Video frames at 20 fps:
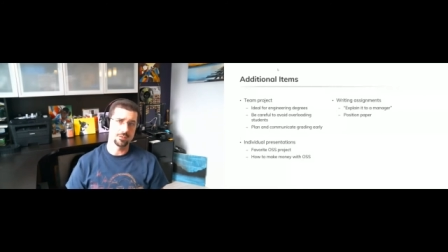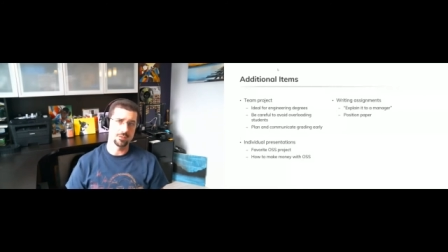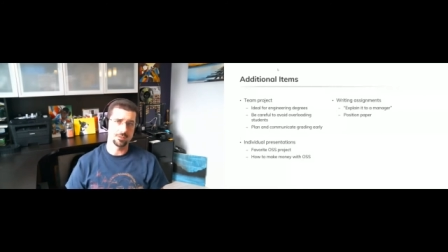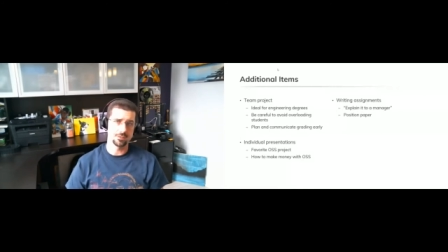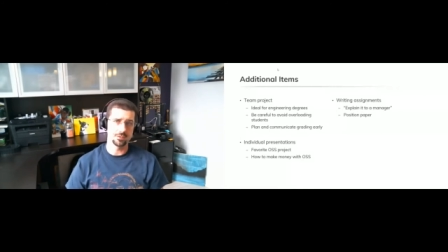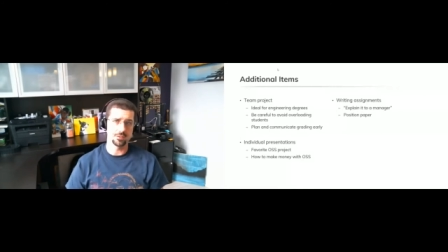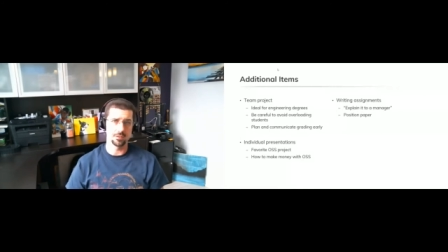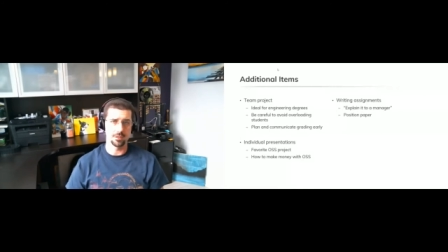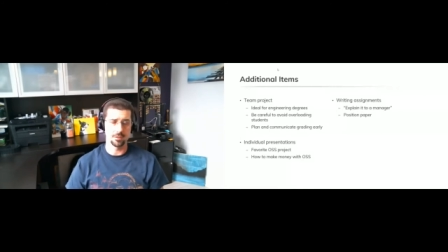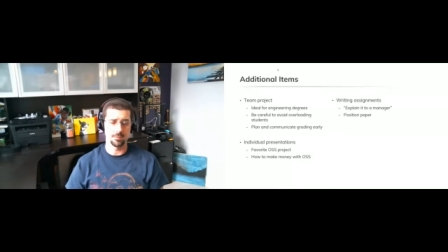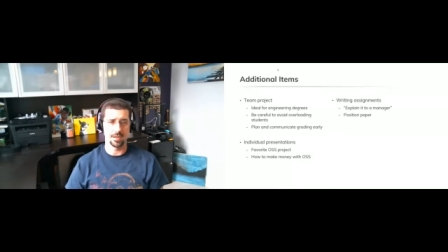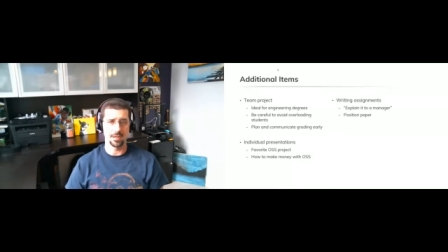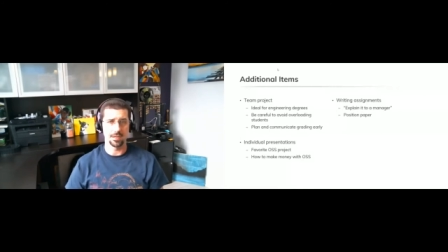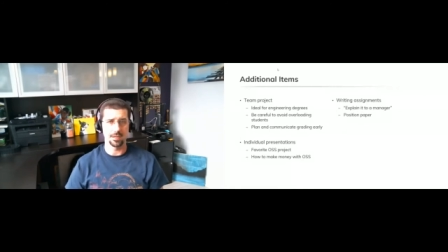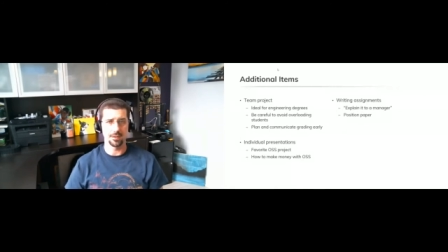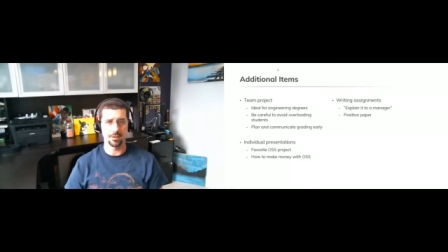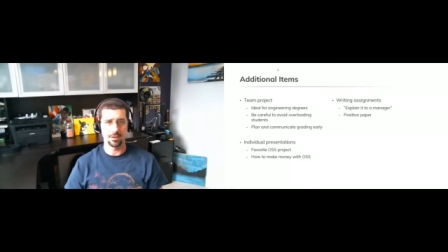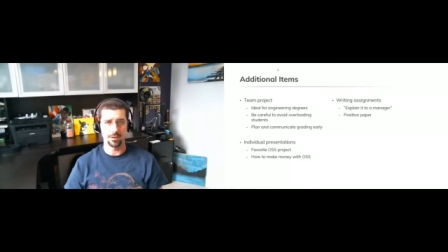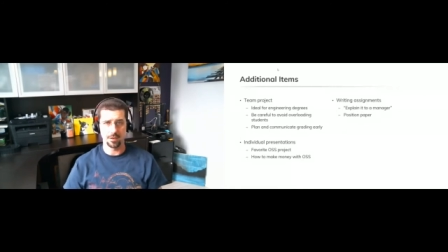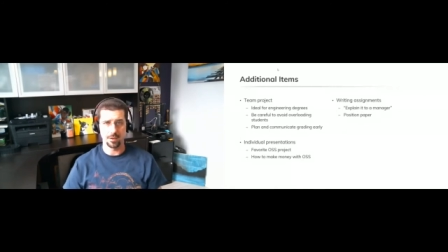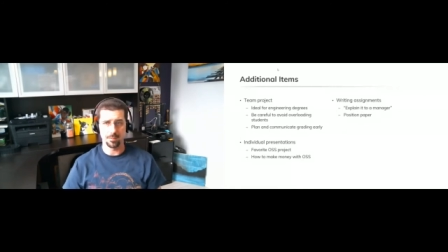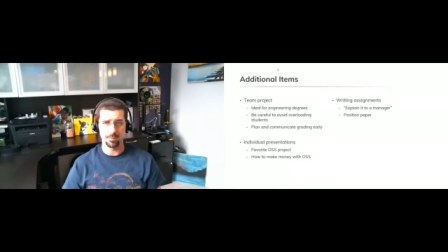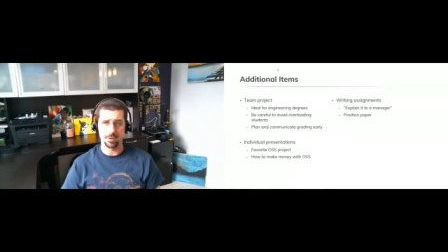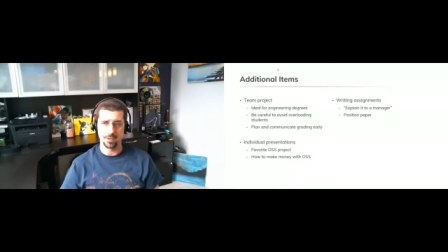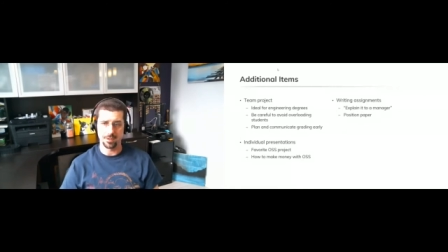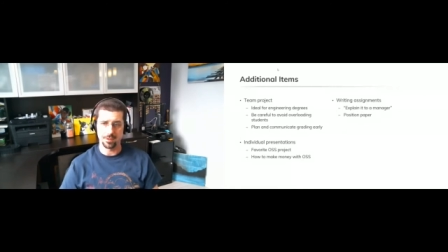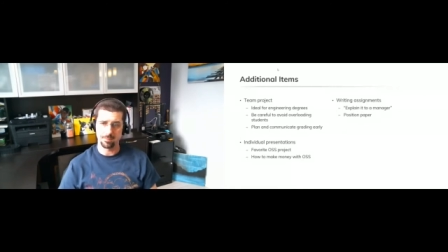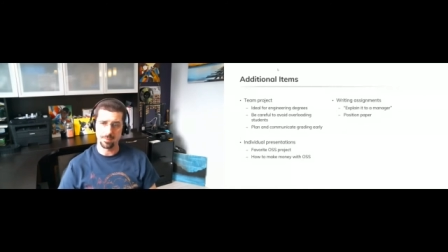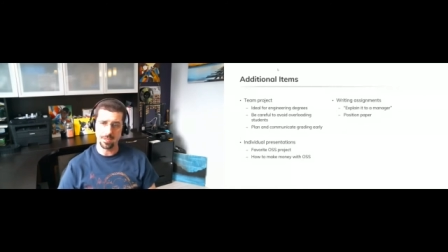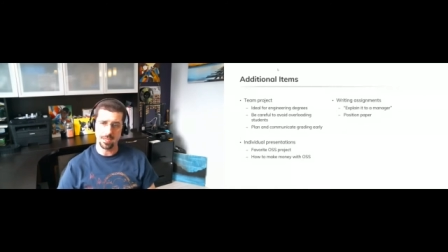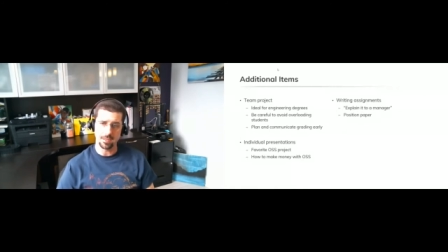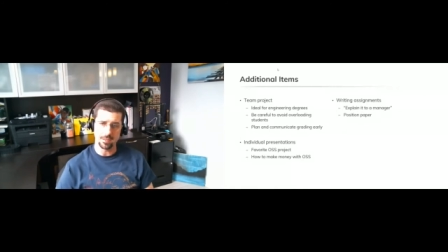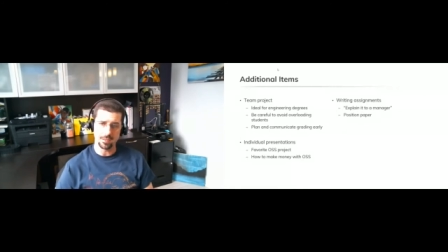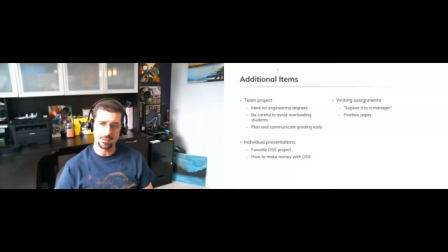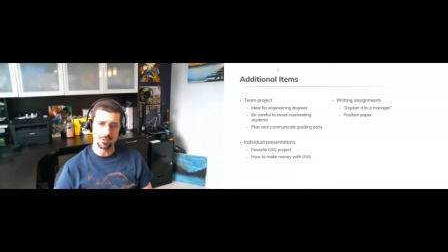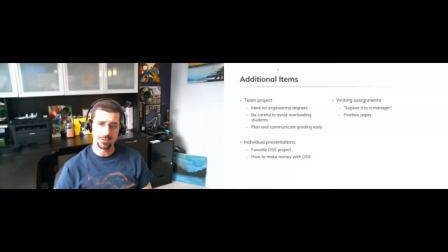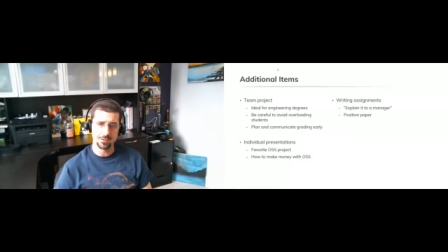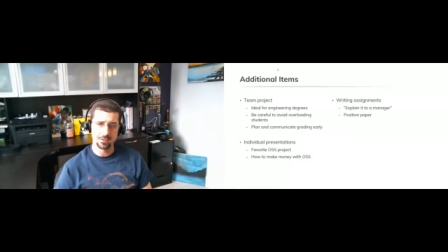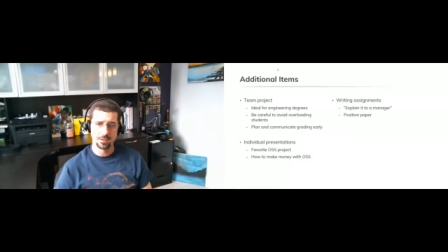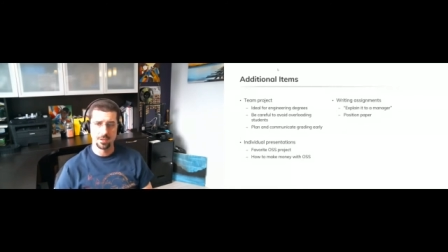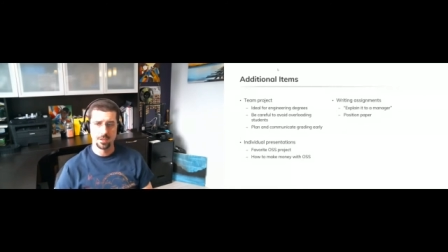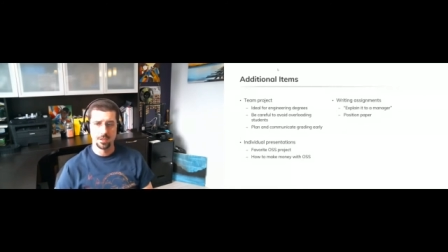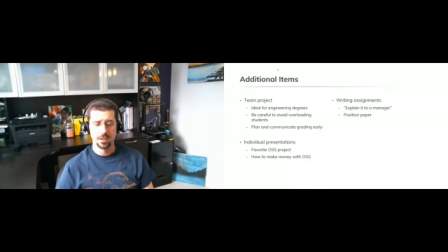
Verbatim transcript: the syllabi that are up on the page